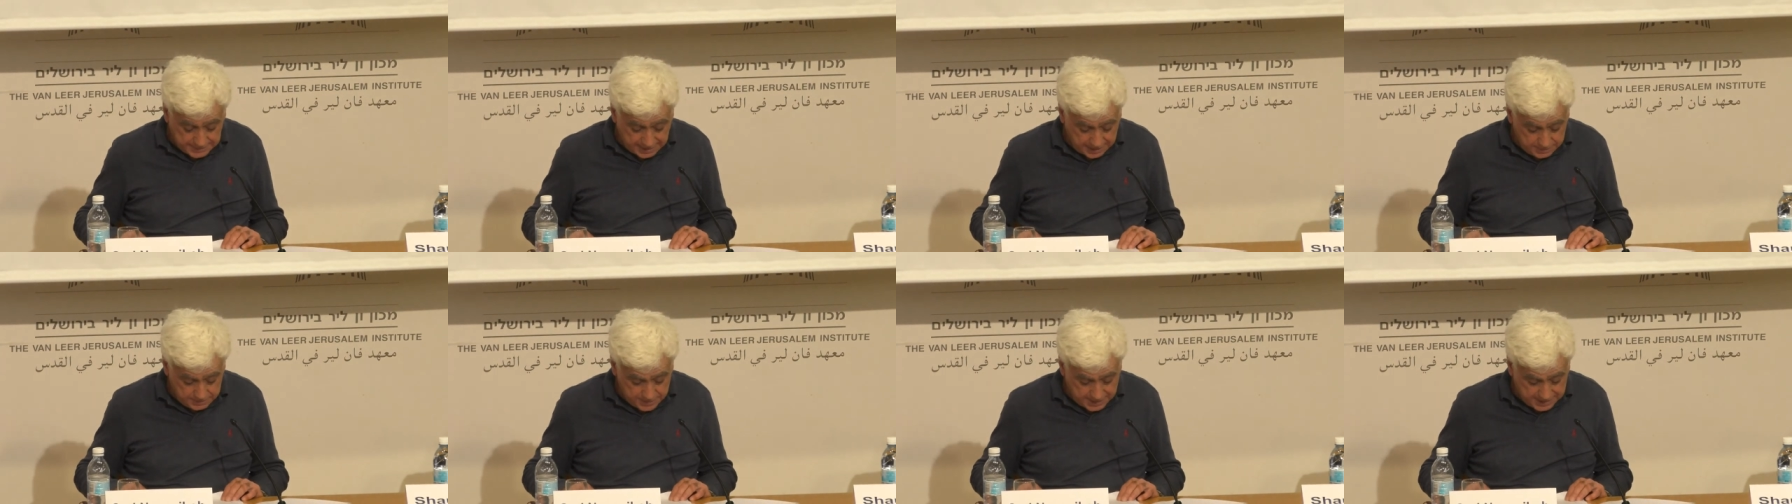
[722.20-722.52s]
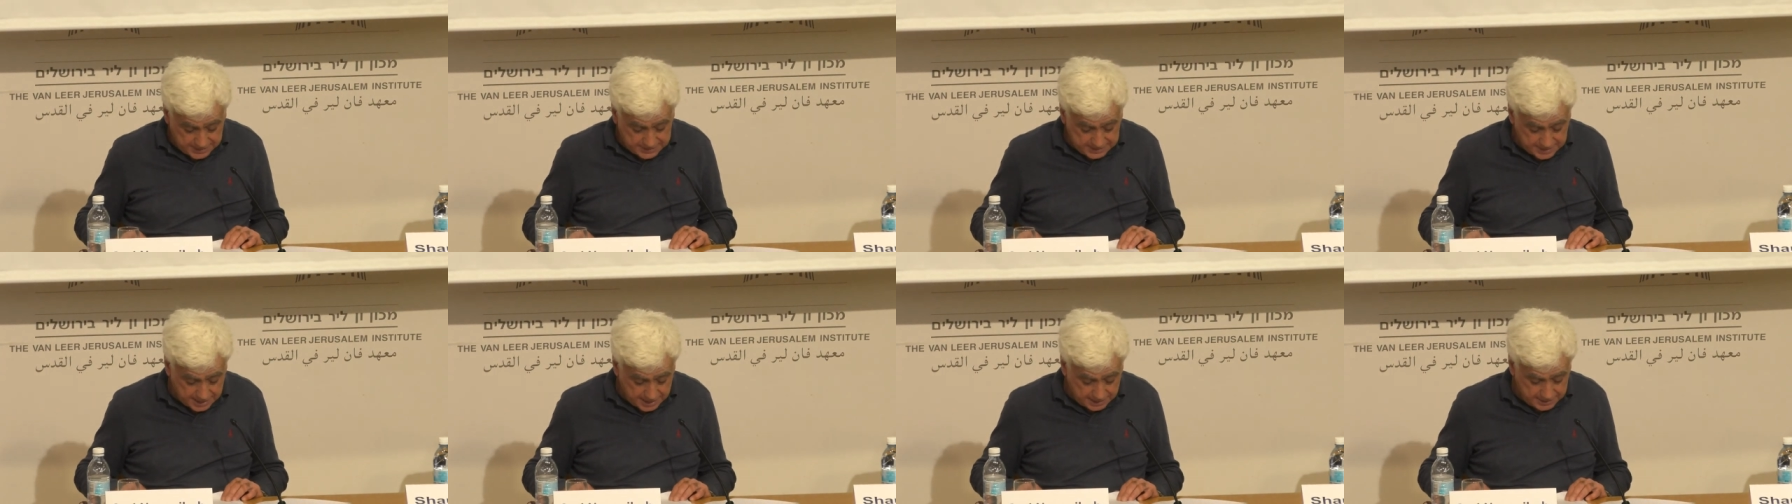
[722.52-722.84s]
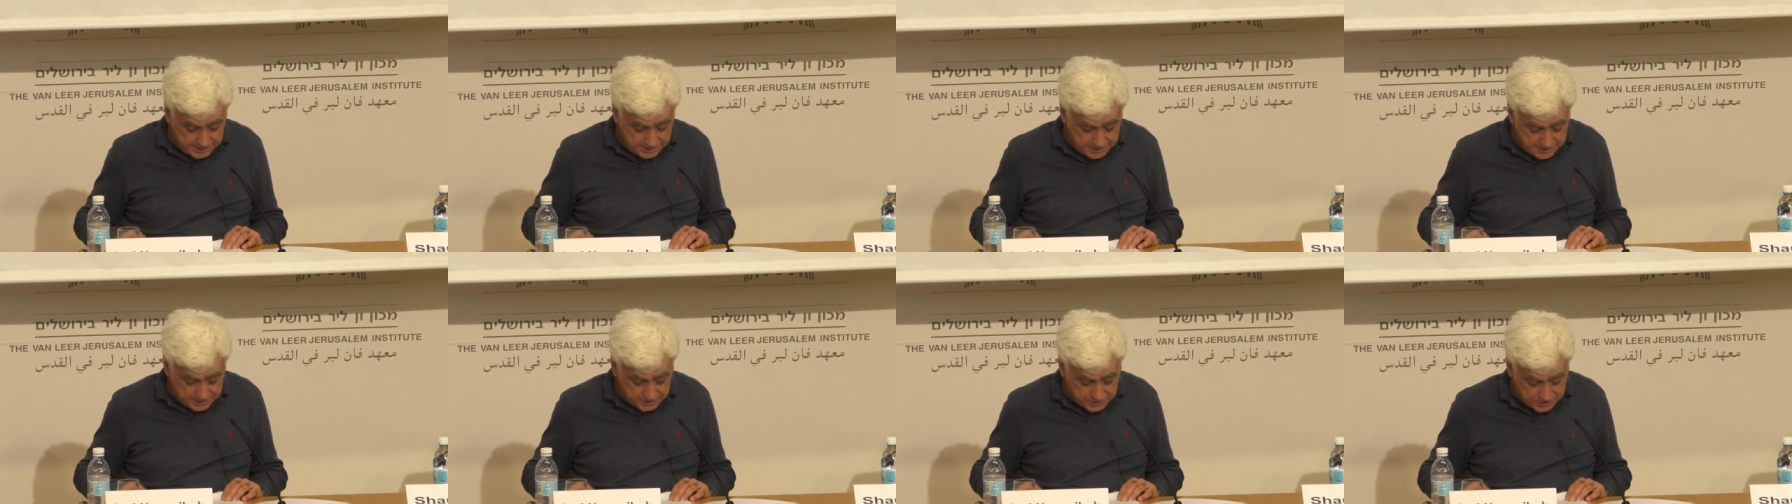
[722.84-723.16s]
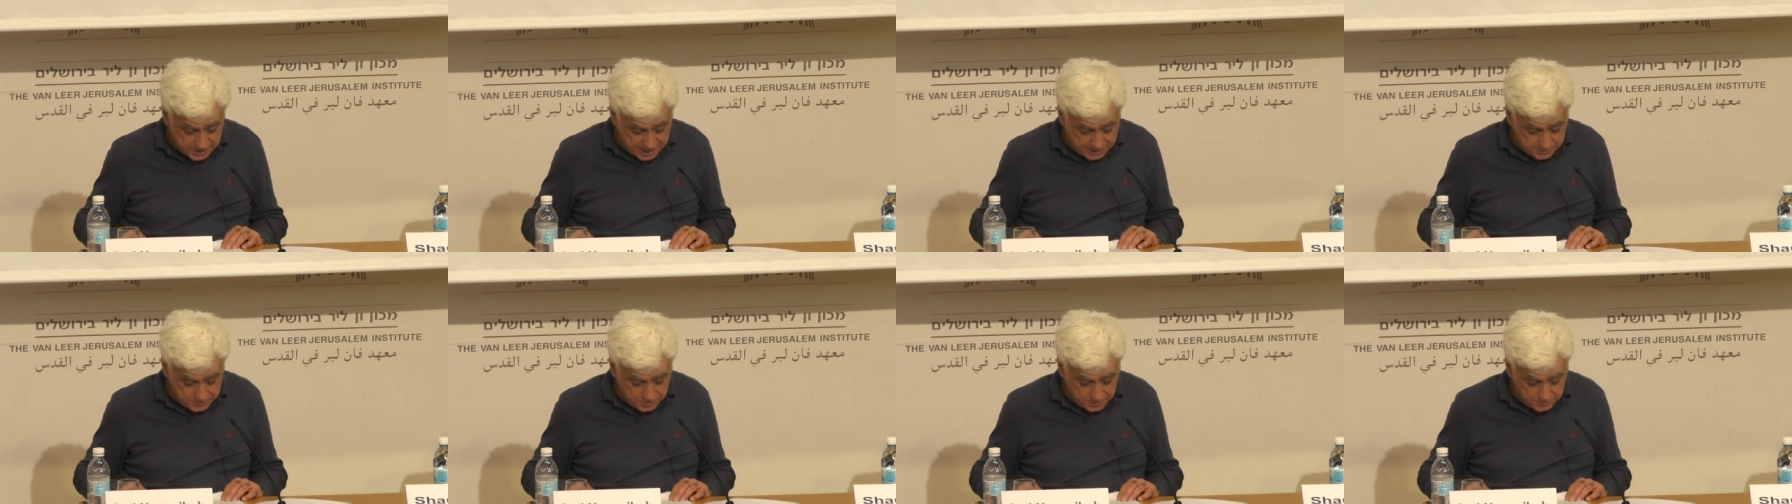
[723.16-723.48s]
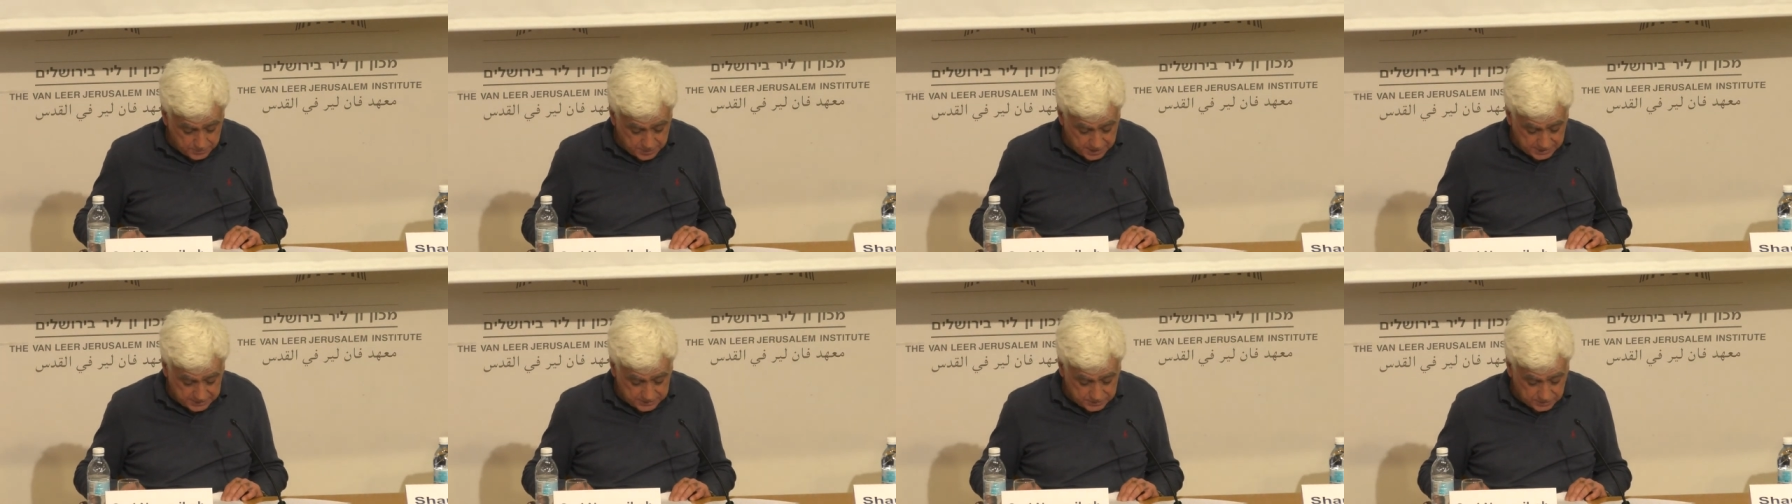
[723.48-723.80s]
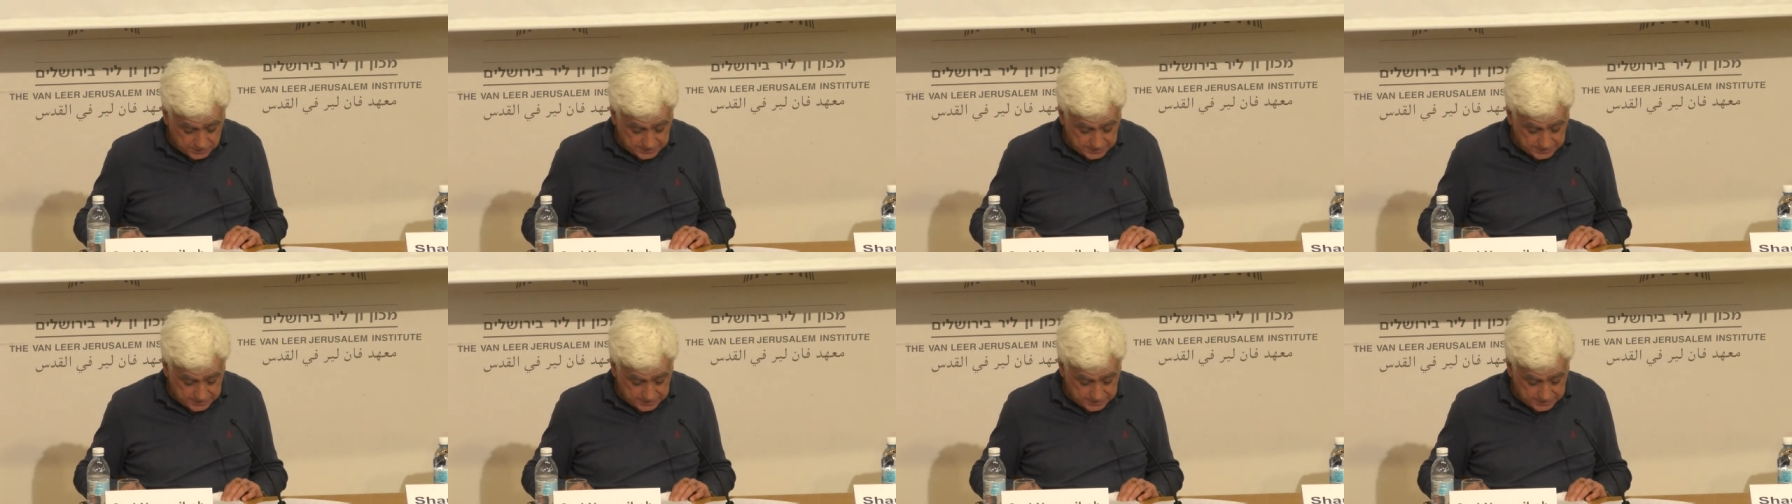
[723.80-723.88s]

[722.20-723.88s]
side by side in a tram or bus,